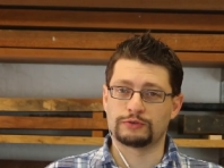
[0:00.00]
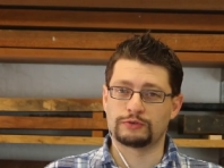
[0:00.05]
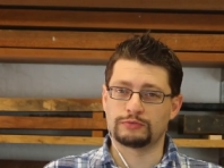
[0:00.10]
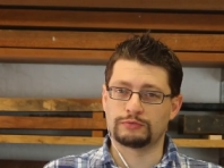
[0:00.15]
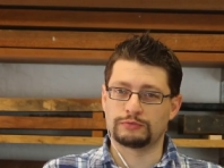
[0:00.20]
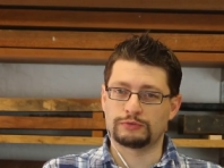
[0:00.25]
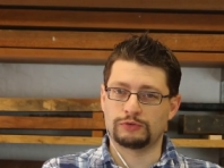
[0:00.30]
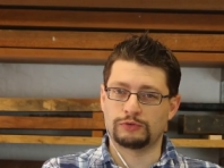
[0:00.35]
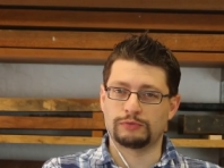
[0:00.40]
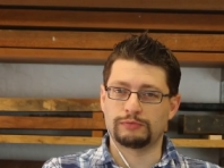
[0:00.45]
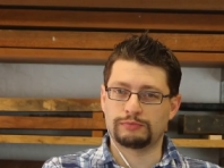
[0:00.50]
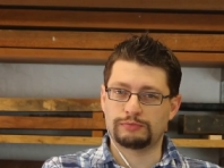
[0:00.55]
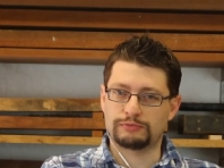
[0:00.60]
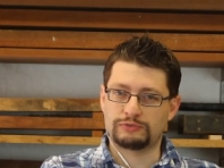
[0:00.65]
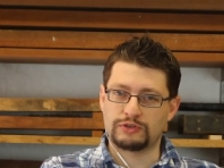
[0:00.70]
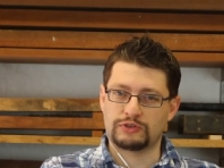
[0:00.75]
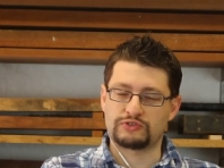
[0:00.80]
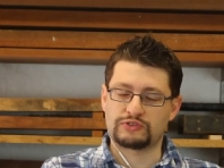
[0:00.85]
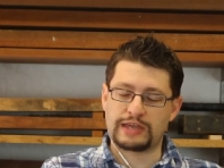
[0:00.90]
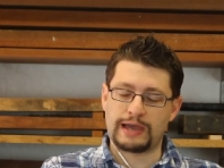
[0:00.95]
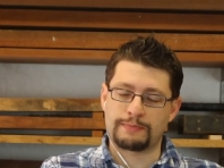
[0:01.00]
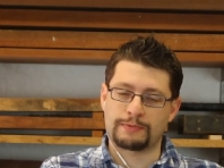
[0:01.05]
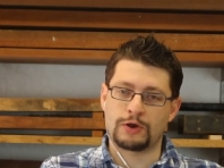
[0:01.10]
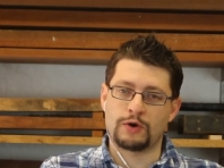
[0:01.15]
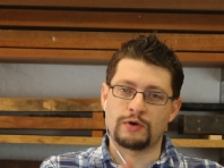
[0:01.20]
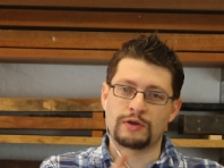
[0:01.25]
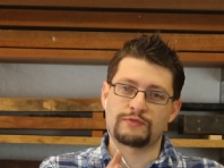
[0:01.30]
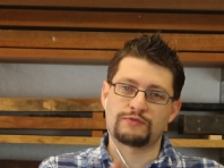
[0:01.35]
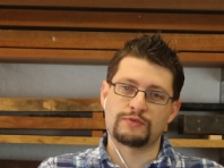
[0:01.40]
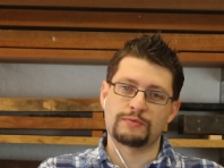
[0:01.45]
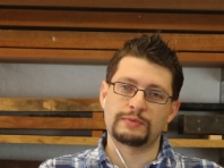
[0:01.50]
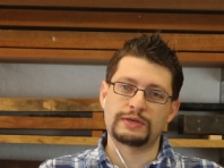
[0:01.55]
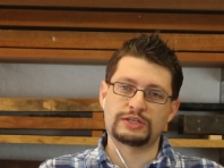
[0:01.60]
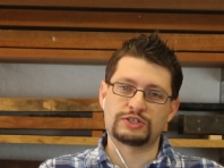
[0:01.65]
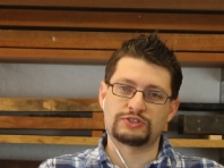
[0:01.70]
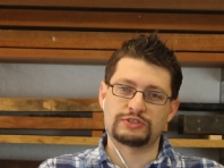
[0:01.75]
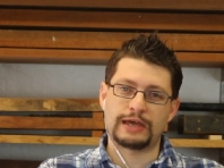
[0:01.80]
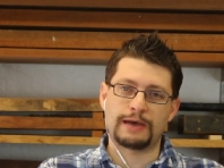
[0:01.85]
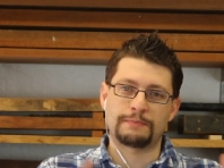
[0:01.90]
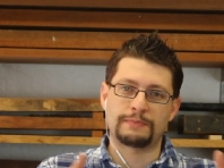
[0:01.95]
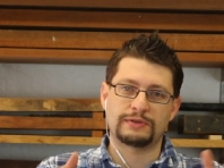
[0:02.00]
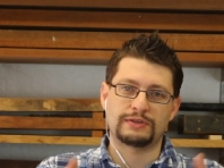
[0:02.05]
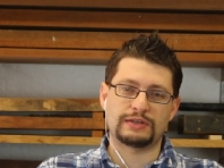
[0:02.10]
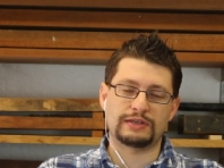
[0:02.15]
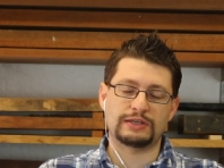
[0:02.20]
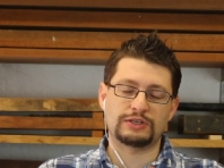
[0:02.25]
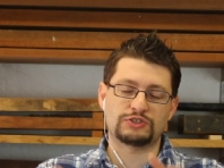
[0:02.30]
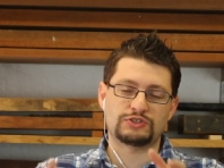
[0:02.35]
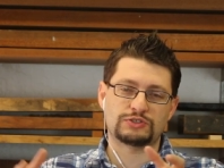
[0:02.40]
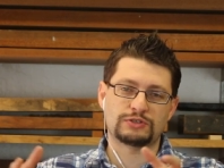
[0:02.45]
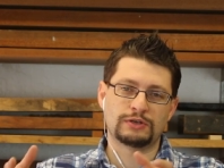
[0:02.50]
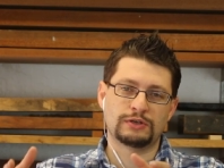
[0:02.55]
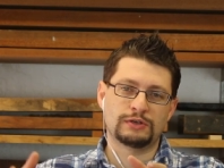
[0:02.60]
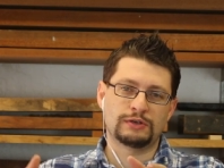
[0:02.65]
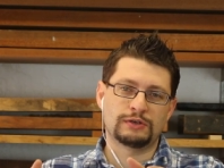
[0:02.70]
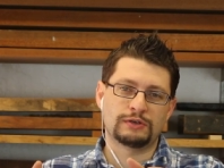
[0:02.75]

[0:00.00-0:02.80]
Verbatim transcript: You you just kept going from each step, and each